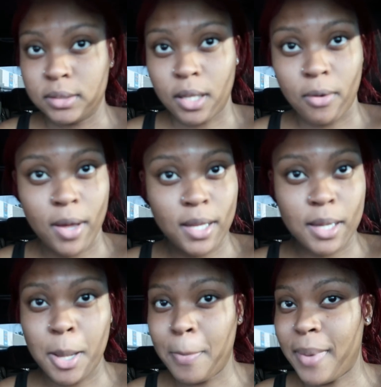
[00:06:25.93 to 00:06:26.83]
so I
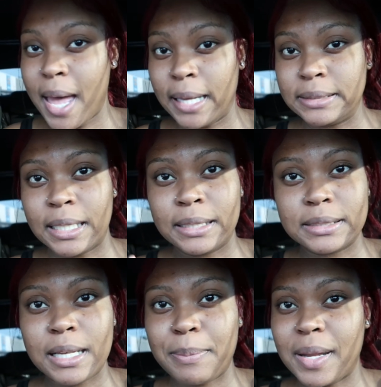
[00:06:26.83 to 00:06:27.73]
look a mess. I
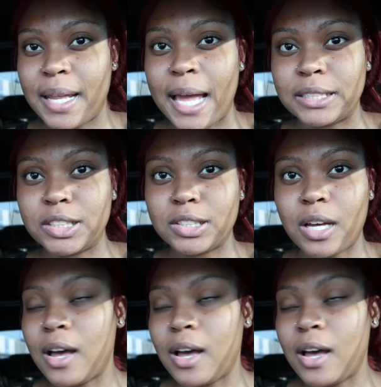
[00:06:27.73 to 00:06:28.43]
done took my lashes